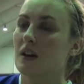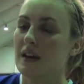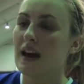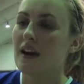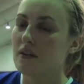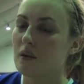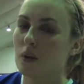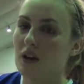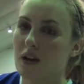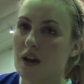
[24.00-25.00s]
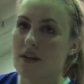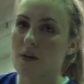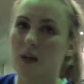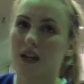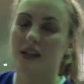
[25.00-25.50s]
Yeah, I think we I
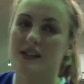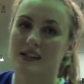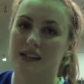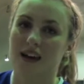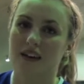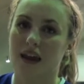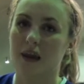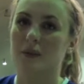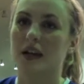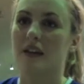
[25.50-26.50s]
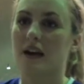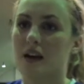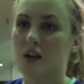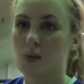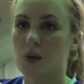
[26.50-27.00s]
think we need to start the game like that
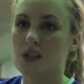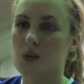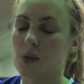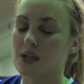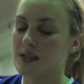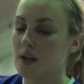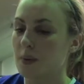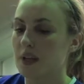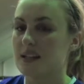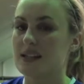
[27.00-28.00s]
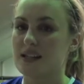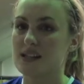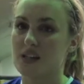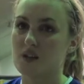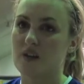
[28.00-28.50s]
because once we start playing
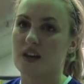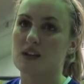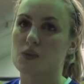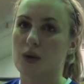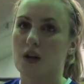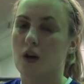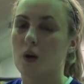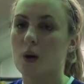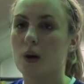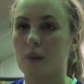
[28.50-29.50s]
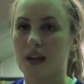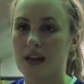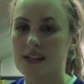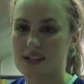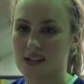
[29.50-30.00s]
intense defense, we can go up, we can
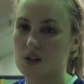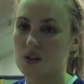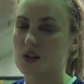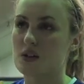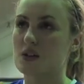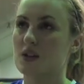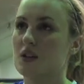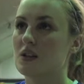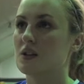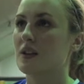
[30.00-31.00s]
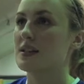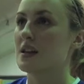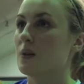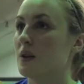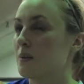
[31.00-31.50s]
get steals. So that's
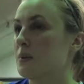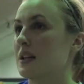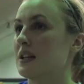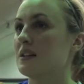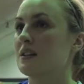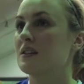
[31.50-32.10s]
how we're going to play.